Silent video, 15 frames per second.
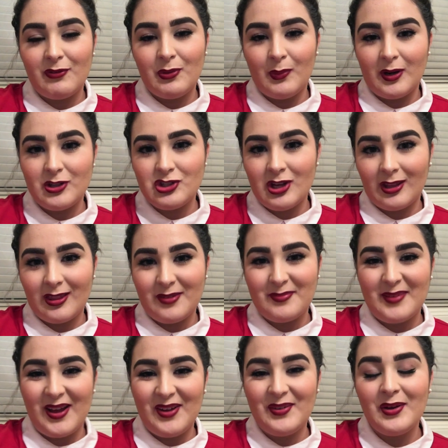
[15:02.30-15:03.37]
if you want to check them
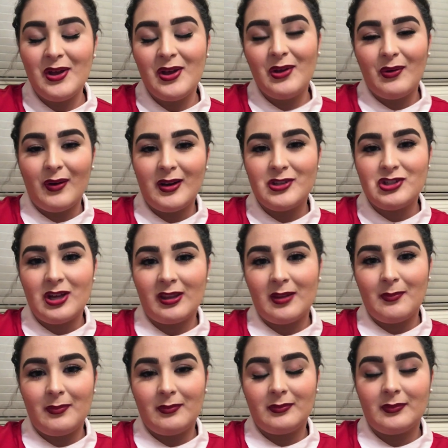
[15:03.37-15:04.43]
out, go ahead and check
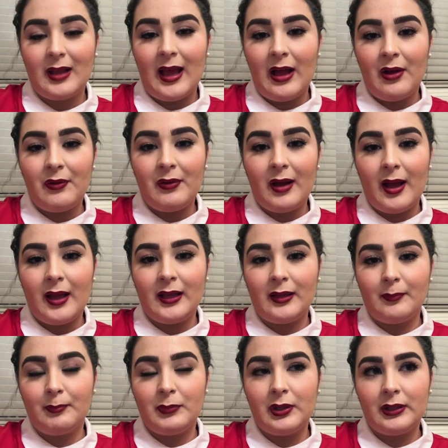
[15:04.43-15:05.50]
them out.
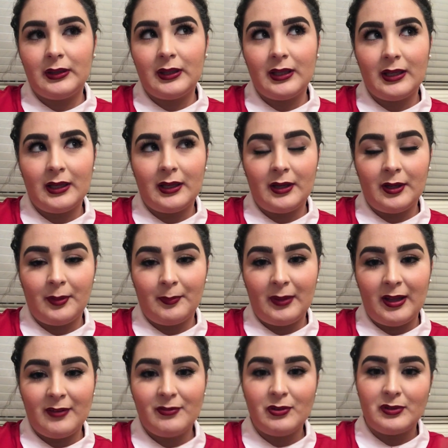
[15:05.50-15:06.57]
I put the um,
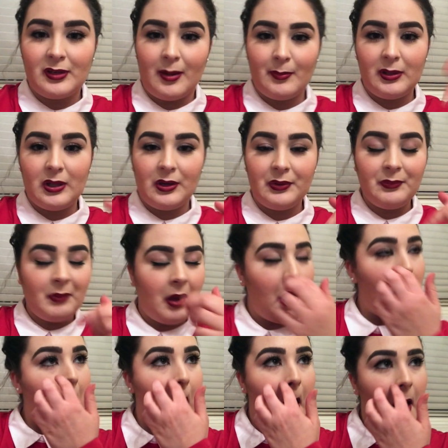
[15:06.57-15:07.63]
info down below
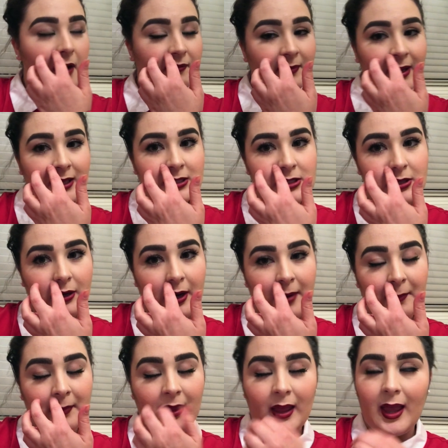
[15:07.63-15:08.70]
with my
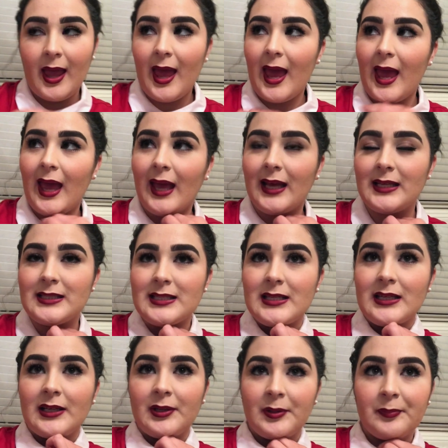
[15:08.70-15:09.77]
Instagram, and
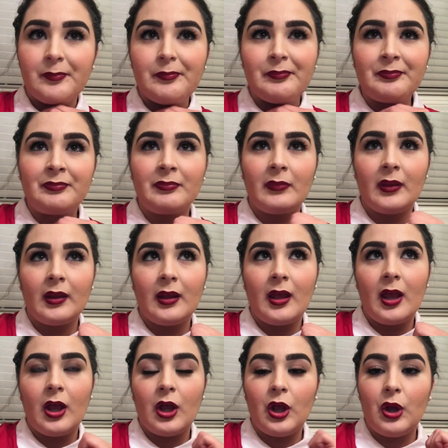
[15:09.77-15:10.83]

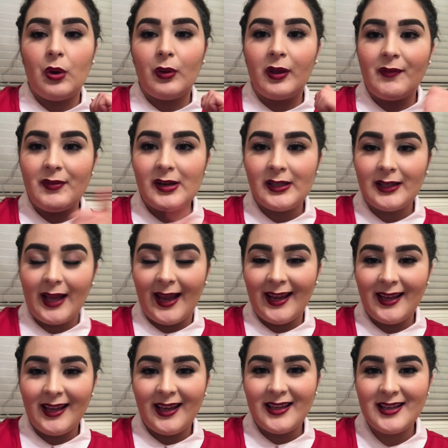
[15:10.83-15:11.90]
go give it a
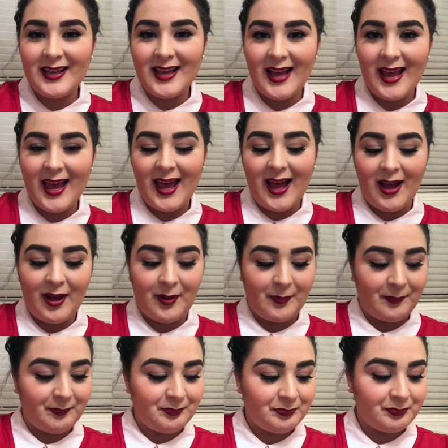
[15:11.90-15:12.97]
like.
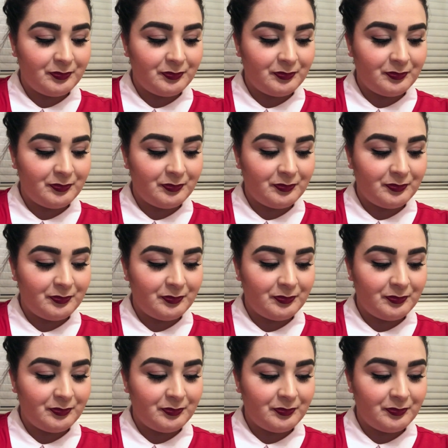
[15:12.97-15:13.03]
Um,